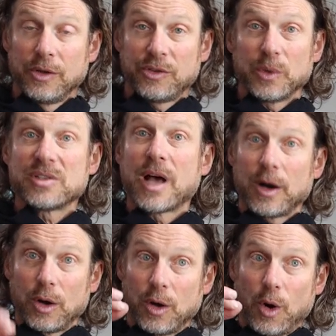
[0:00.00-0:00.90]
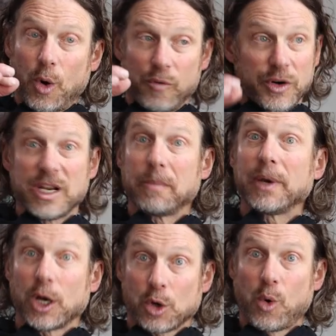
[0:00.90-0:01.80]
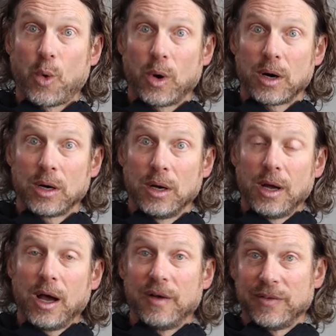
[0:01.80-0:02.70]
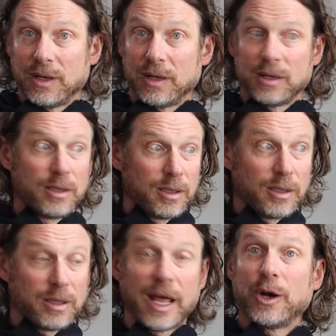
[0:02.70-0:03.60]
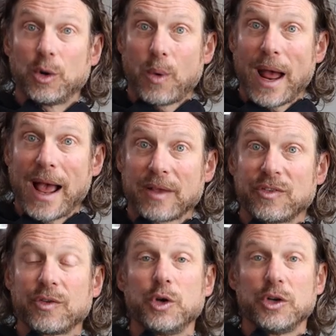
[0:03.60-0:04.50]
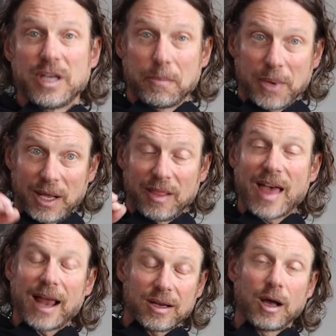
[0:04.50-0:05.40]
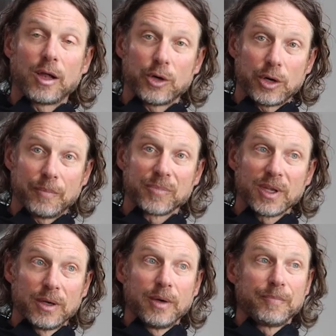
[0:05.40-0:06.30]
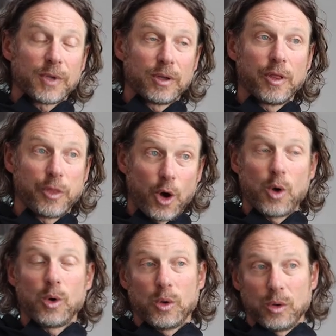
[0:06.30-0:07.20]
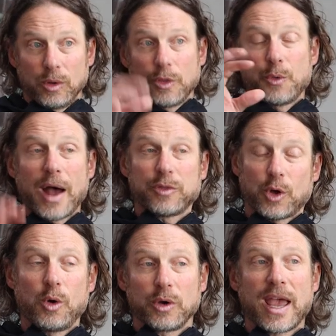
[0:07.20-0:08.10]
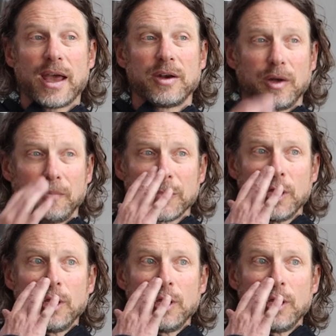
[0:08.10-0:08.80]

so it's not over dipping a core of a lighter wax, so you're dipping that color the whole, throughout the whole candle.